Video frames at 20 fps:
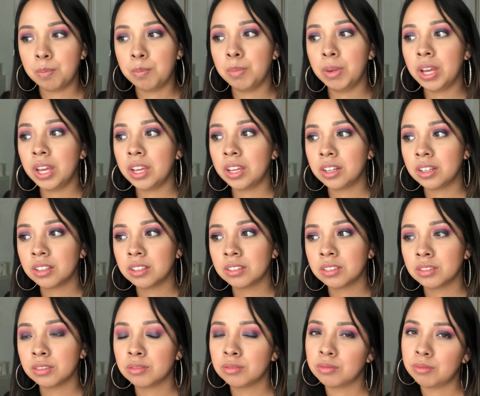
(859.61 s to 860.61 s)
But
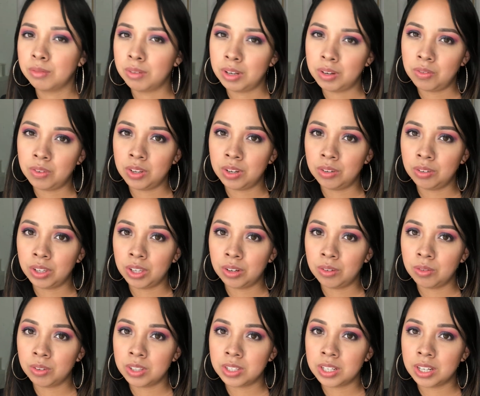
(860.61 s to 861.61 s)
what if you don't get
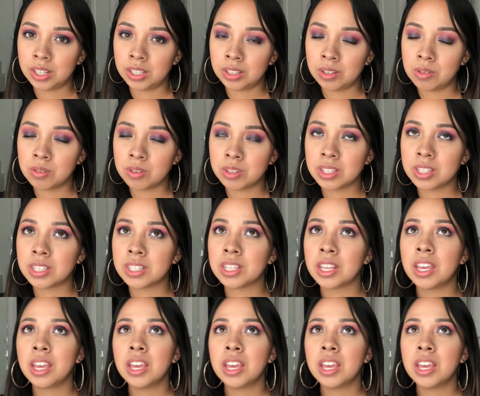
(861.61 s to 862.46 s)
over the diagnosis?